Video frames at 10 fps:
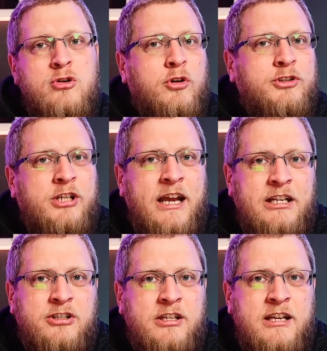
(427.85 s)
not
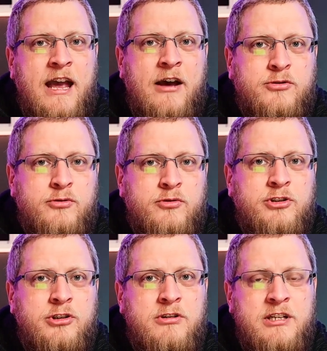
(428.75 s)
change the council's
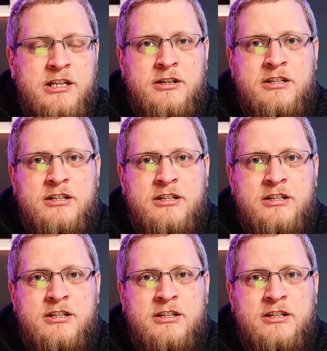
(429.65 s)
duties.